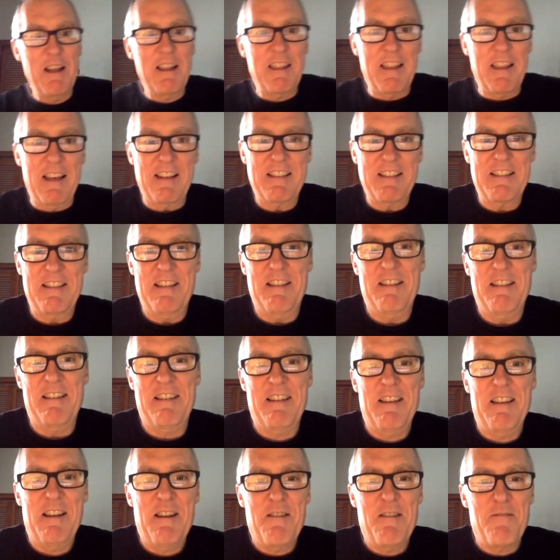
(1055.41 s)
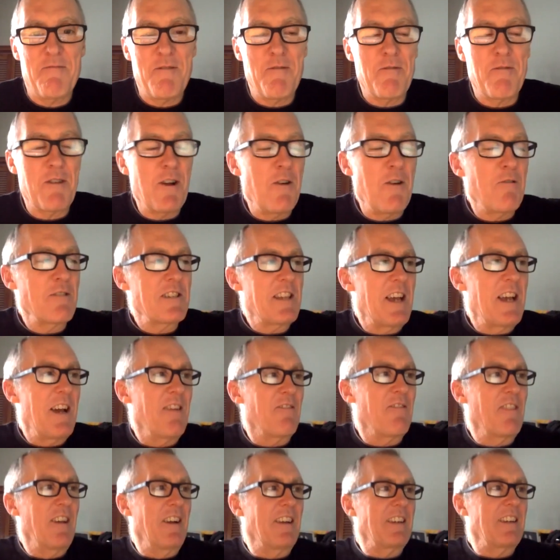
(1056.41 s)
That's we would always have
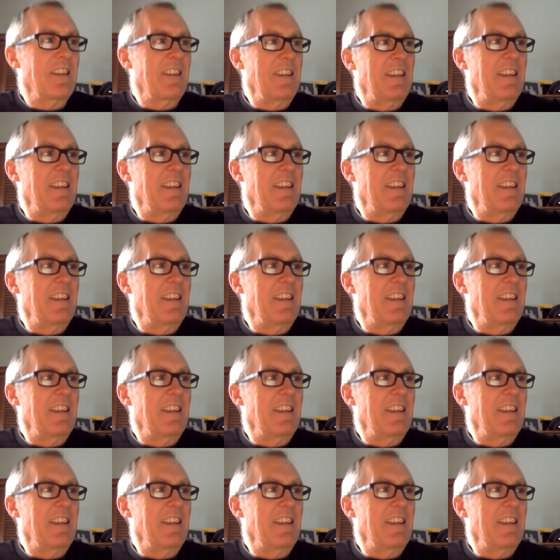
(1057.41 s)
that.